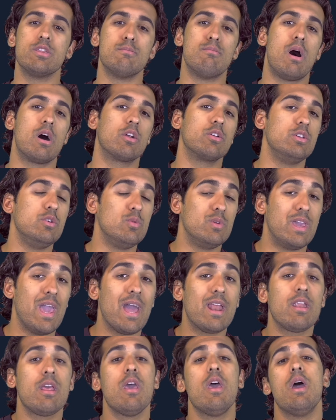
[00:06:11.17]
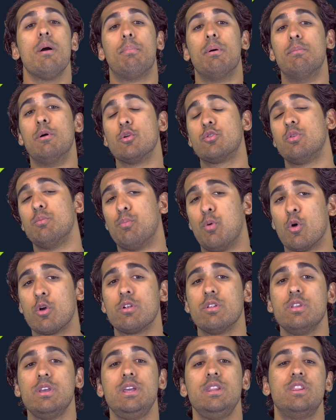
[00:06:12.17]
the model you get, but most
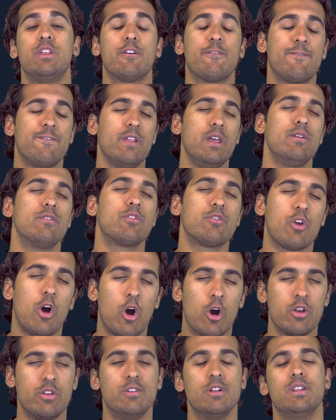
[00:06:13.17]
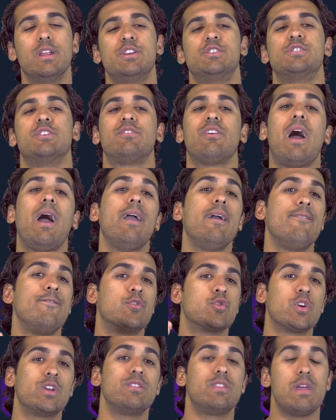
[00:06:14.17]
importantly, their flavors are delicious. I have drank